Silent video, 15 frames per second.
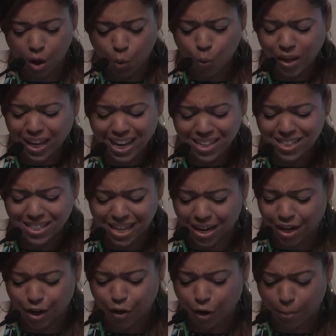We can't sit
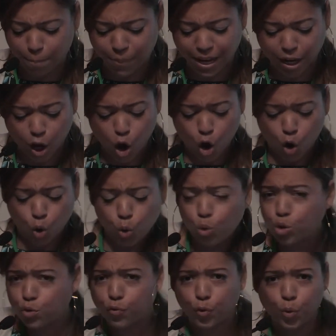here and pick
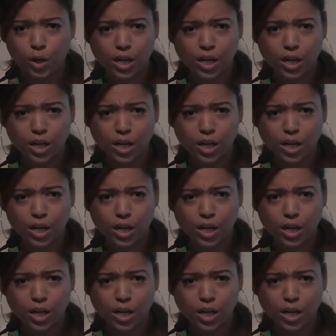whose food